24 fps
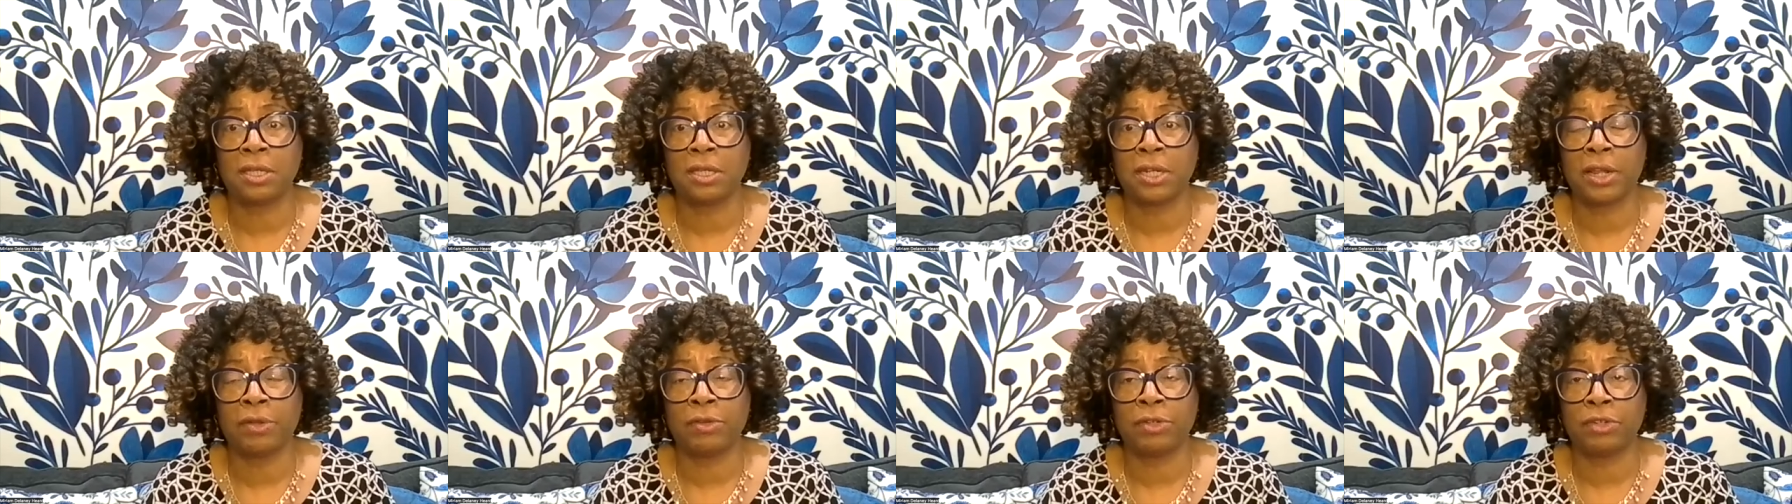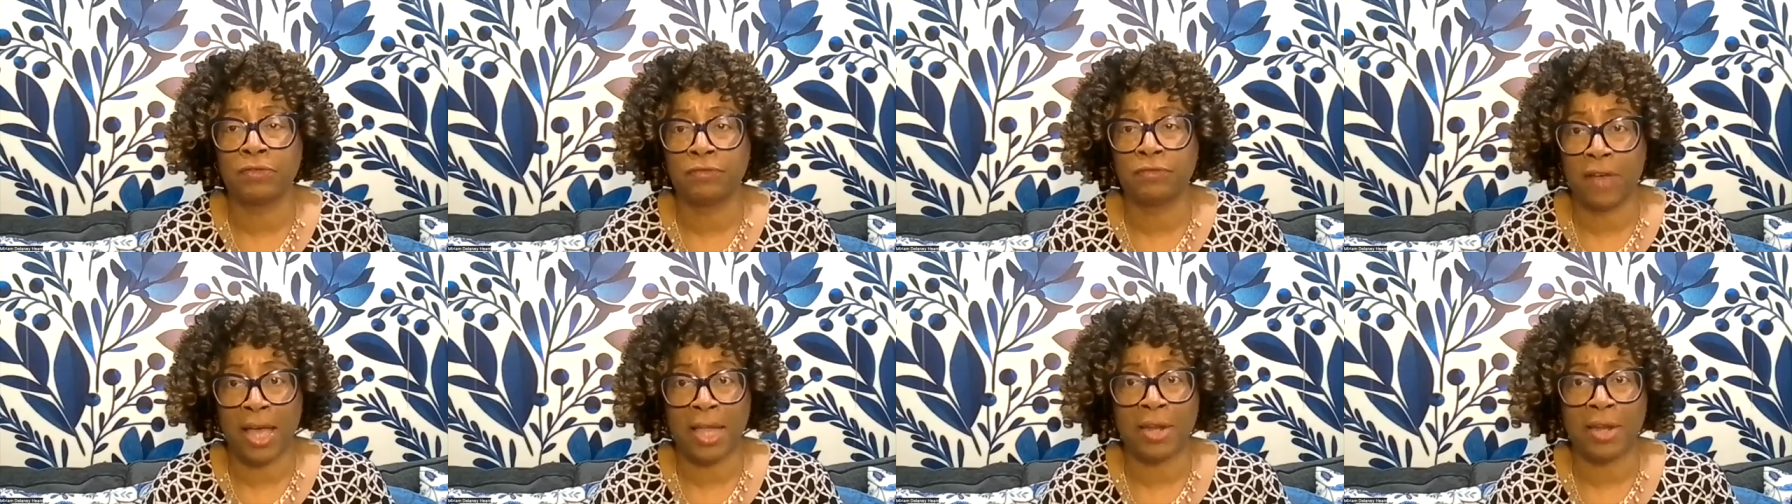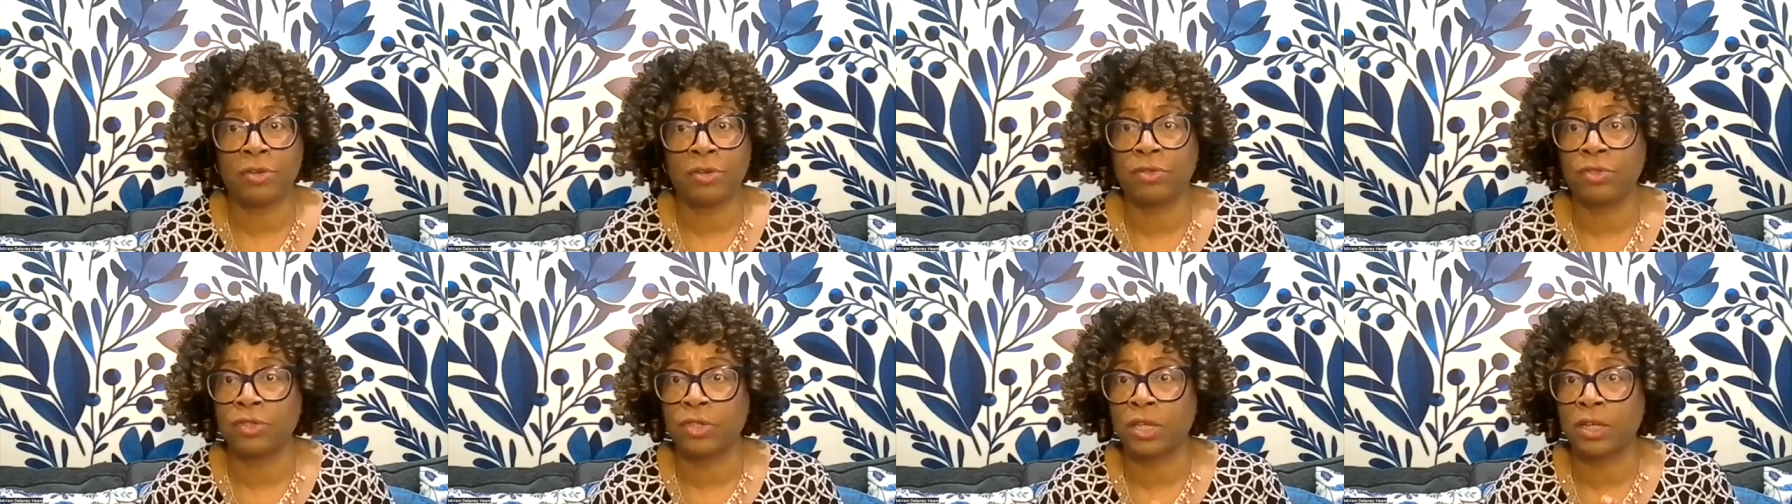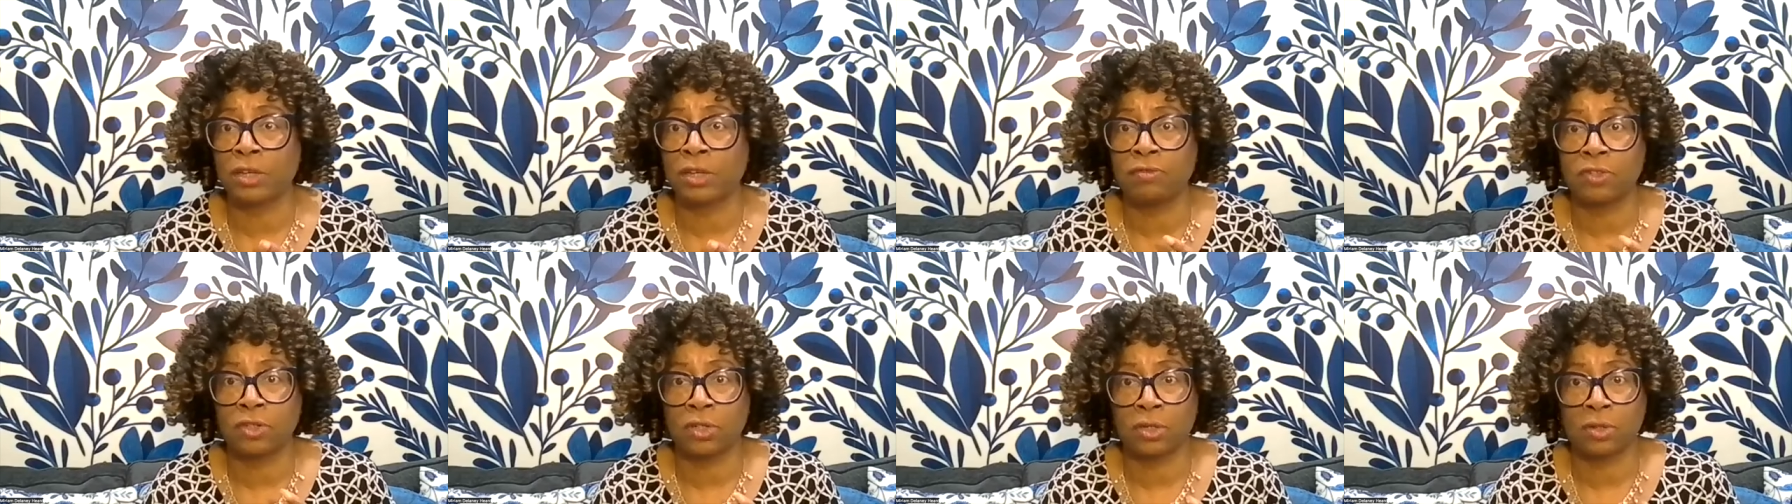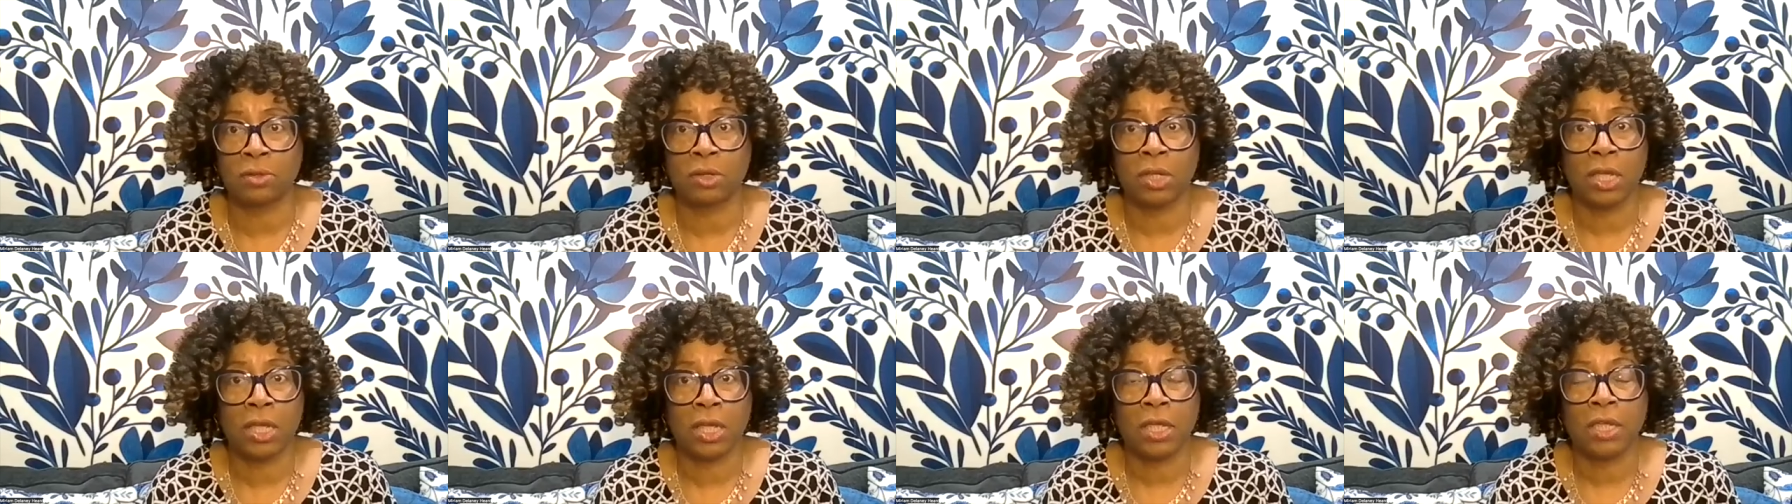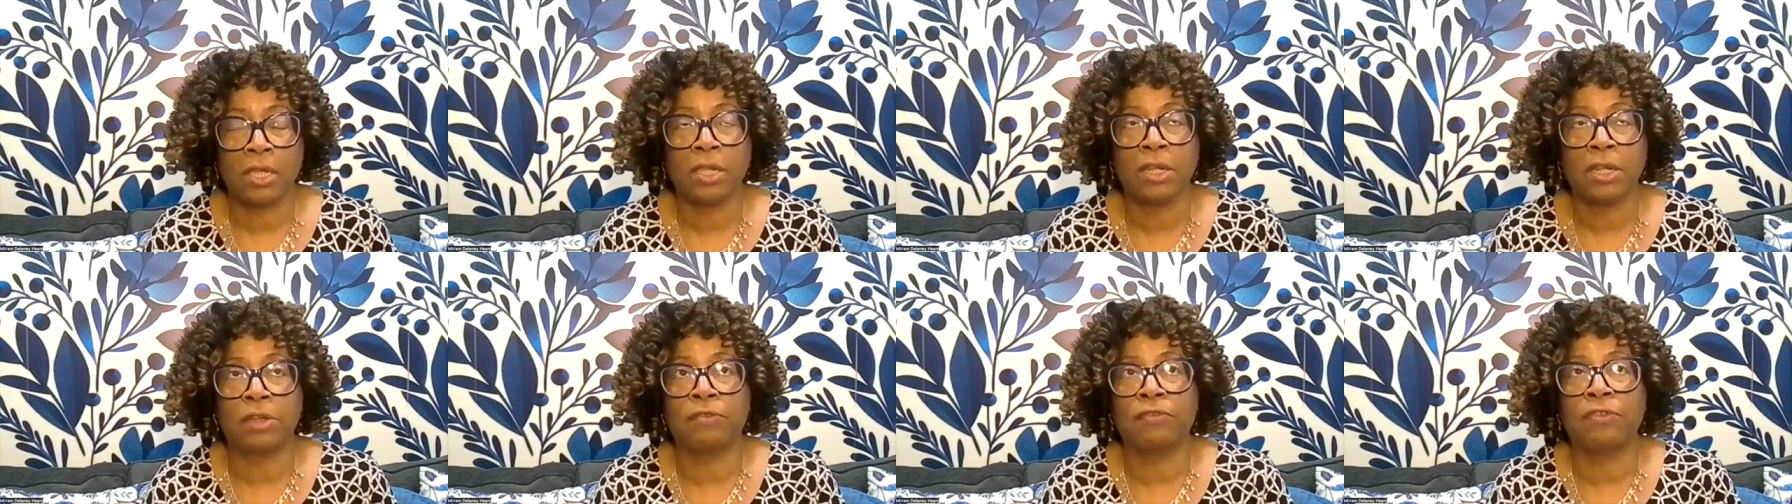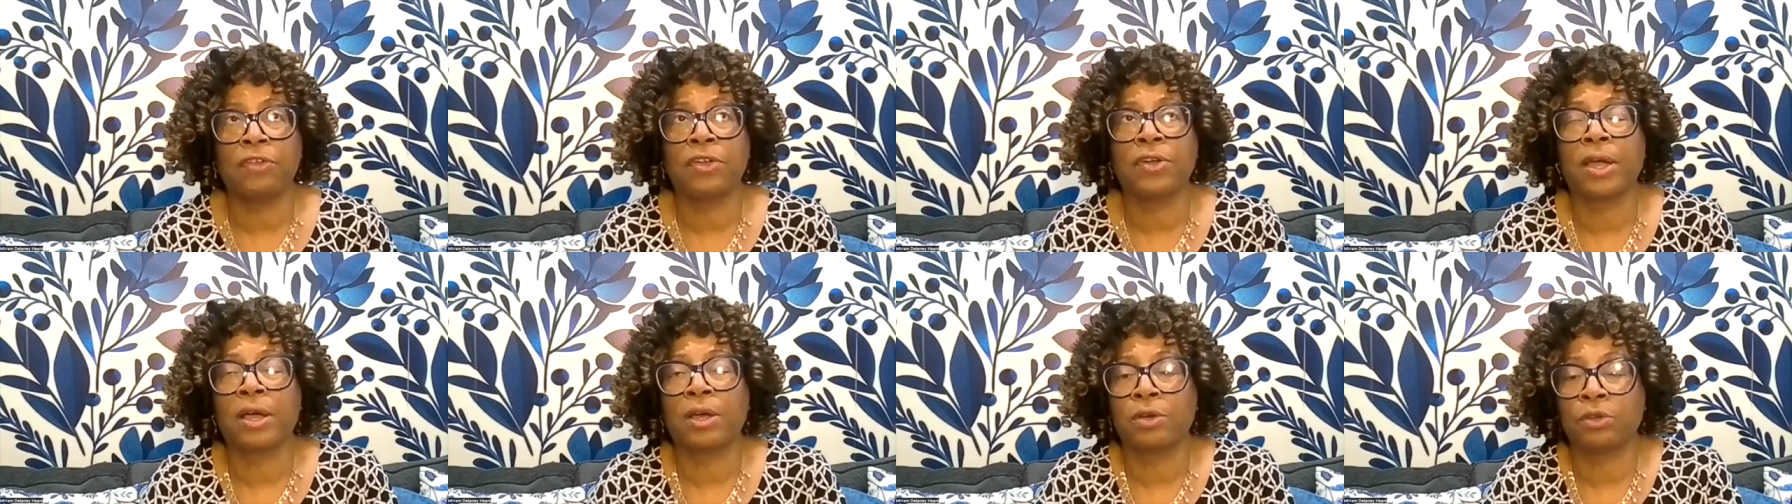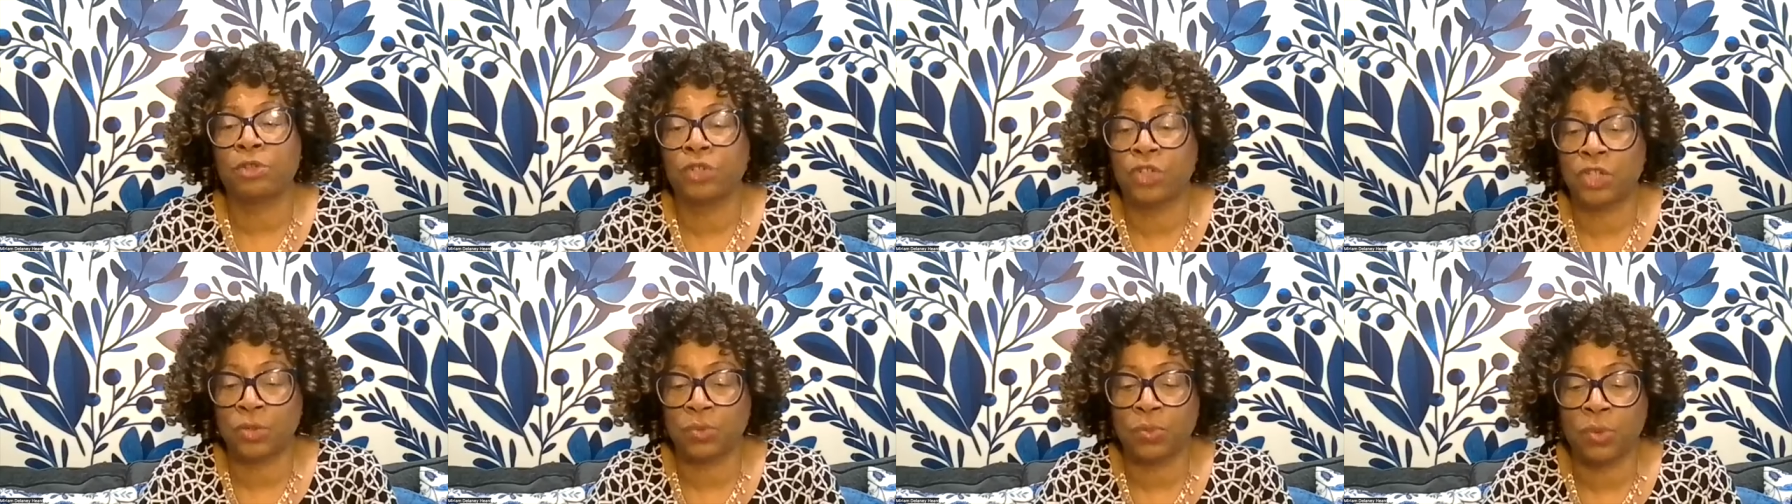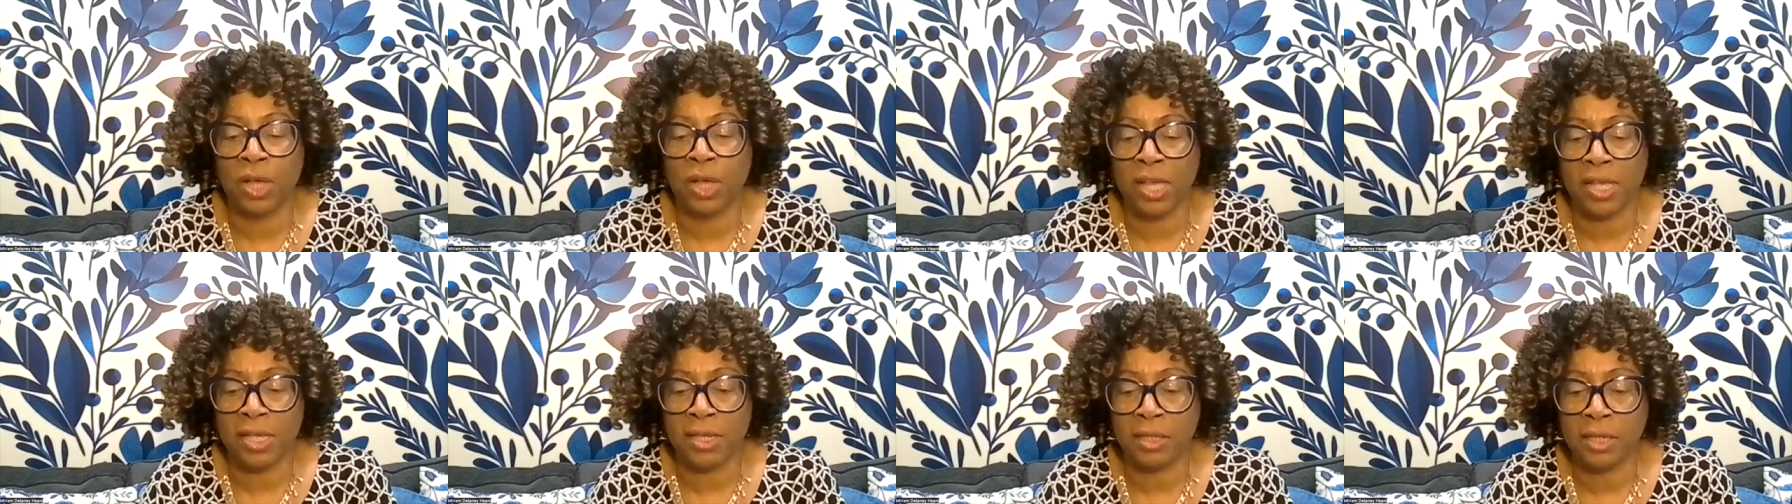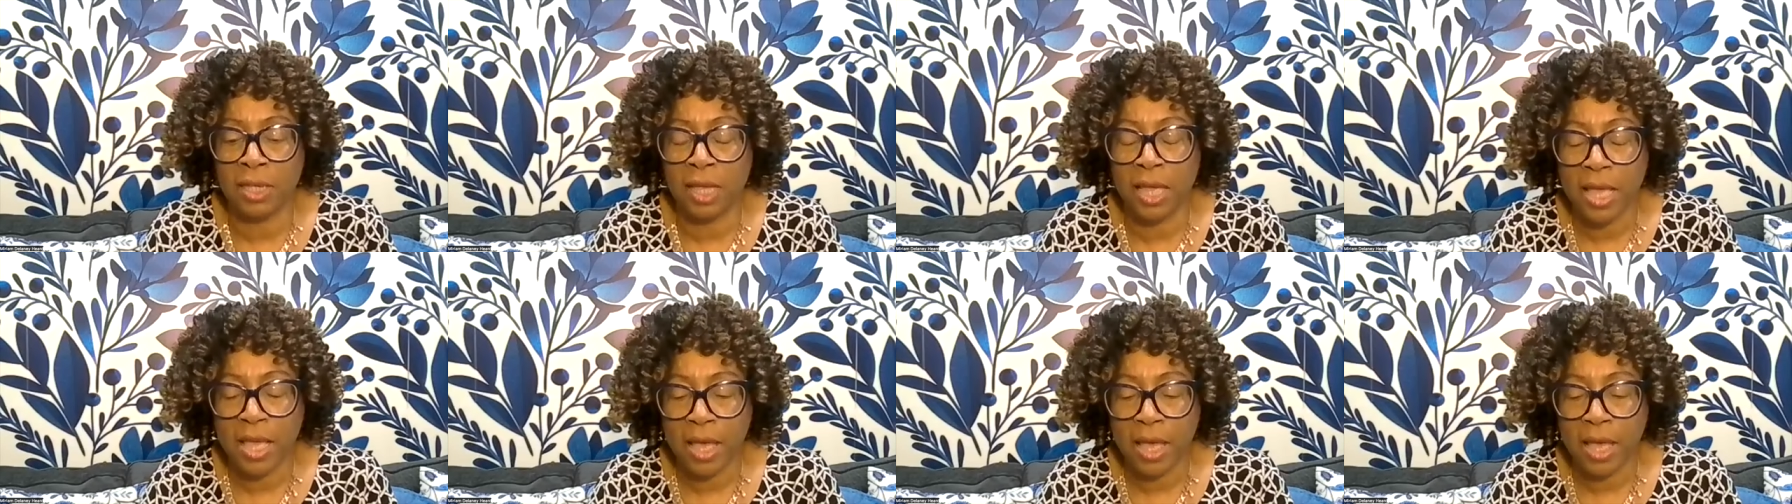you know, to find herself, to, you know, figure out who she was.